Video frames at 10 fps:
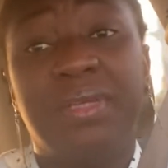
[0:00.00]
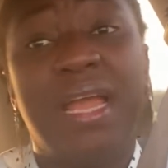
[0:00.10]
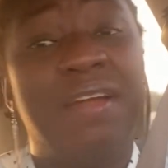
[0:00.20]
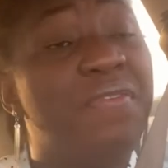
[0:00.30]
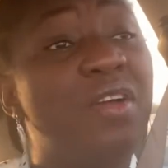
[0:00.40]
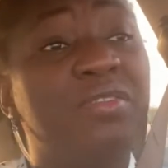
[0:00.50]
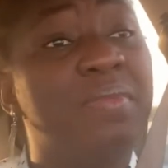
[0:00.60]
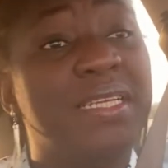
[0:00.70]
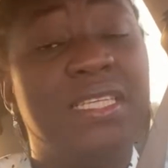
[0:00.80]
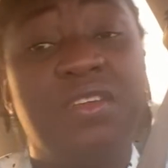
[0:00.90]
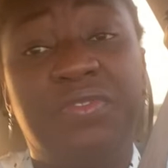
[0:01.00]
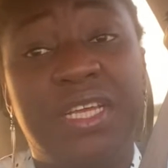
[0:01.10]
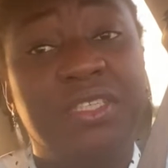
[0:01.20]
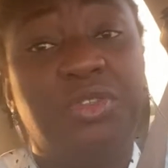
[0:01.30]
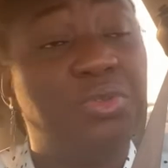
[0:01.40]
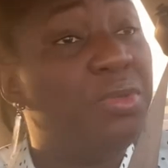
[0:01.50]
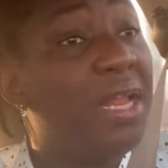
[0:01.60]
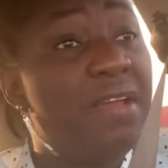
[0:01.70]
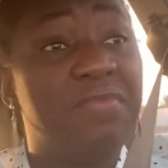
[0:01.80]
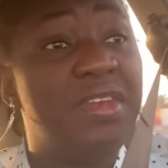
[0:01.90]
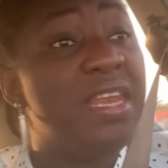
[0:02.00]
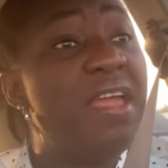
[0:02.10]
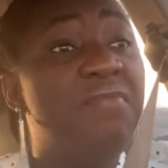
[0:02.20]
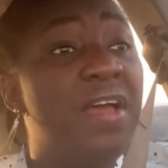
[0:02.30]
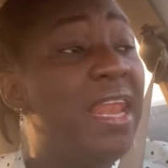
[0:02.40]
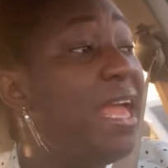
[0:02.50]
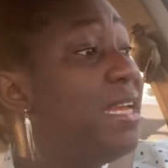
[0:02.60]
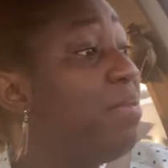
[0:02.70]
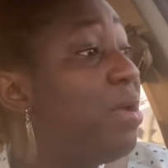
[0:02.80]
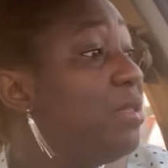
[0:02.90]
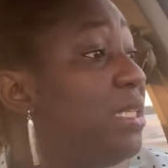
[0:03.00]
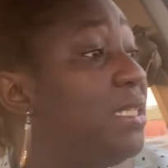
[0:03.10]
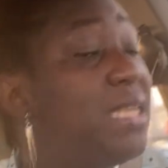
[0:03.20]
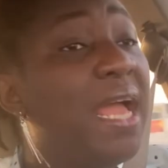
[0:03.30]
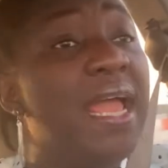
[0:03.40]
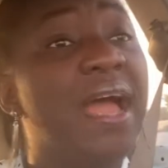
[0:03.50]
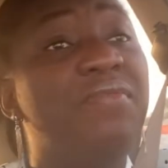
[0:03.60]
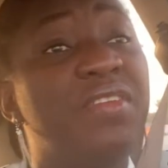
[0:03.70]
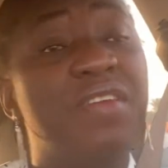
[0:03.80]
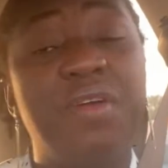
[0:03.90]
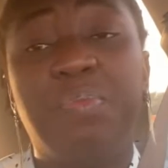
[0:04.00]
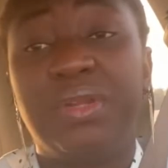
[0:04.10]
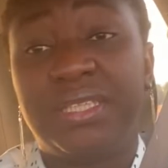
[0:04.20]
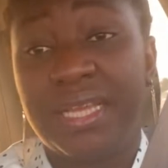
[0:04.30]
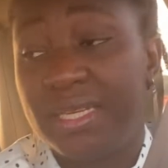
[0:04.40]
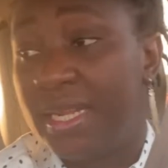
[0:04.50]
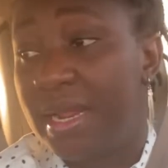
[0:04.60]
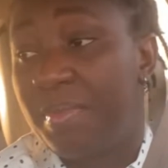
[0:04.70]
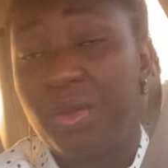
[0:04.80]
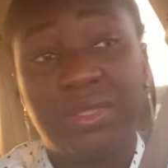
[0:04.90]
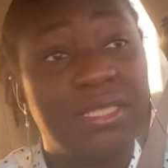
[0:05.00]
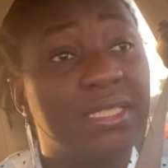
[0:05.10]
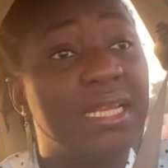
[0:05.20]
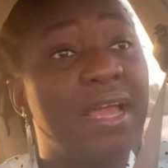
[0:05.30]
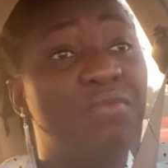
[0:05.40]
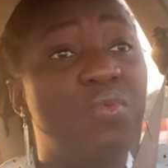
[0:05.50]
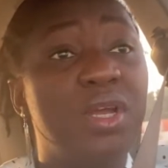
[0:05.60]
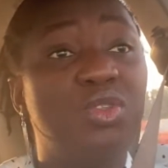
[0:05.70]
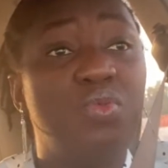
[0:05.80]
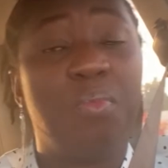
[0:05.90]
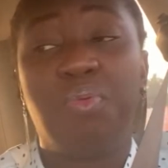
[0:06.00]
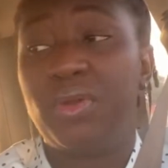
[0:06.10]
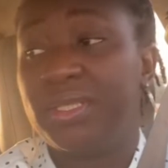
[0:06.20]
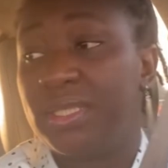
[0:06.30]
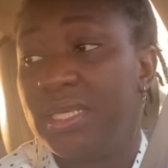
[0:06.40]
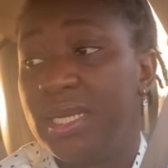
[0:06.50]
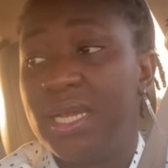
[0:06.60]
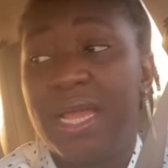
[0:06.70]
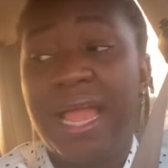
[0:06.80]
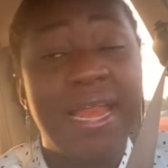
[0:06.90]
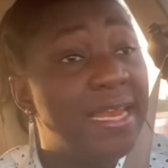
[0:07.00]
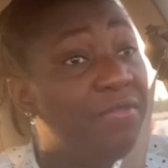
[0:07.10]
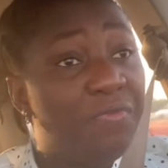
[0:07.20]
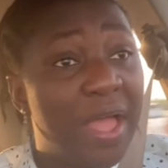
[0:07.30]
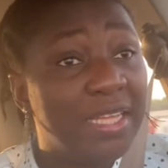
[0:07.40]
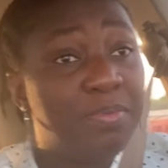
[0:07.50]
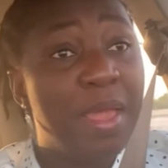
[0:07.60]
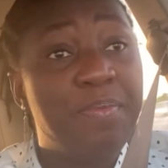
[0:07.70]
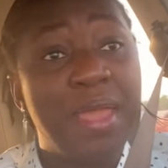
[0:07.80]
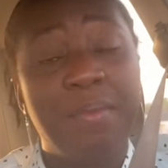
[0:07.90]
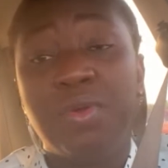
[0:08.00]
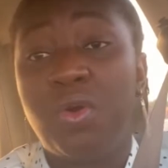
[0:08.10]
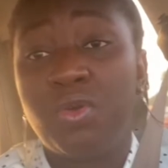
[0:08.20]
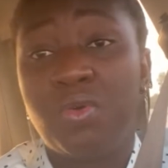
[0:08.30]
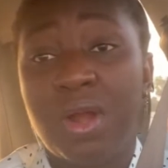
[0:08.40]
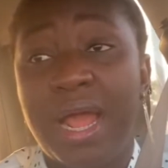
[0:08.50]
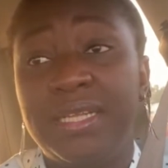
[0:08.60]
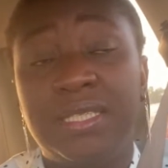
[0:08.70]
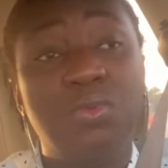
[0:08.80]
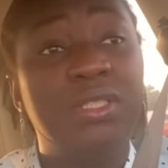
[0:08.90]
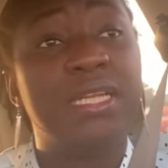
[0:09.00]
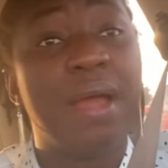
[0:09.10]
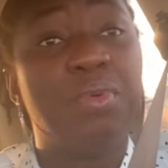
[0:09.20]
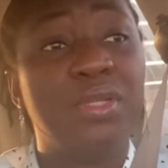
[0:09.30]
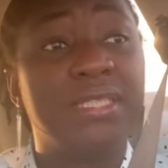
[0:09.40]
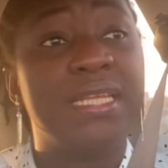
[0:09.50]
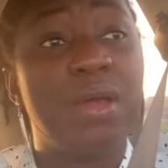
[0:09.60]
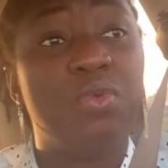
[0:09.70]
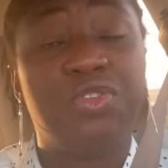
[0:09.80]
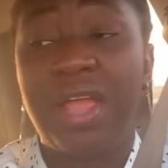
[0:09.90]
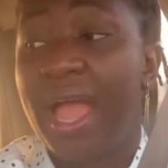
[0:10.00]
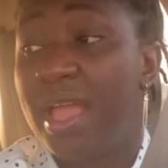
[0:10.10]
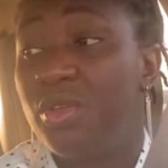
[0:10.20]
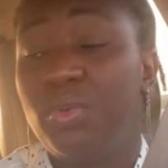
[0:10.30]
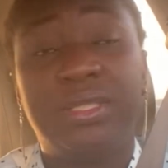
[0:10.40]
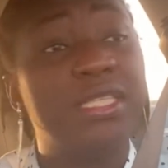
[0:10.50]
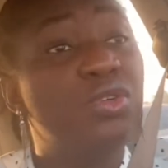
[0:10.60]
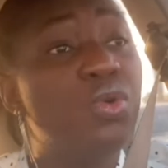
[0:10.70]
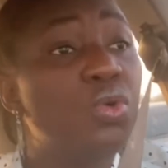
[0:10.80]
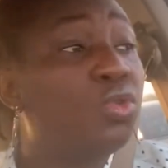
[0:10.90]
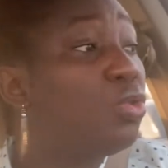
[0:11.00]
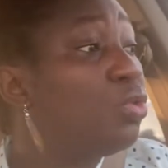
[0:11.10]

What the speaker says: I have found myself there too, and I've never lied about it. I have never pretended about it, and I've worked to a point. And in fact, baby, I'm a one of the say we didn't want to you see Rose.